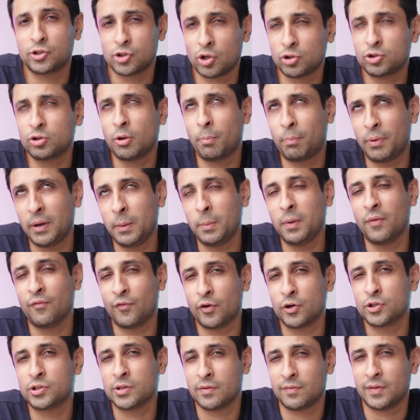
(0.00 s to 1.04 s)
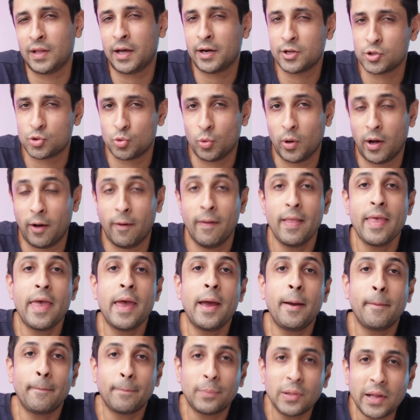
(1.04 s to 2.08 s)
there's also a premium version of that as well.
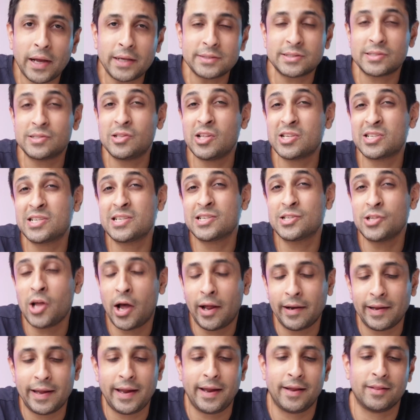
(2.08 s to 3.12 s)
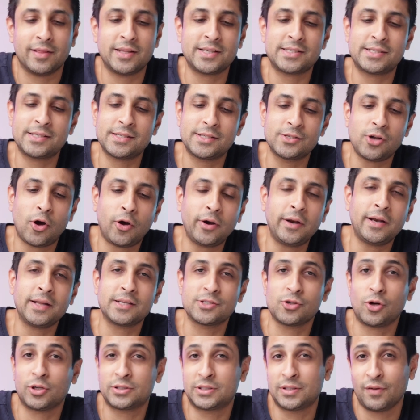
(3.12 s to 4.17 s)
Plus, this is not it. This is not an
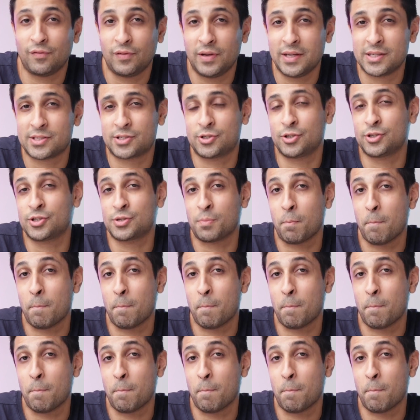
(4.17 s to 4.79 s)
exhaustive list. There's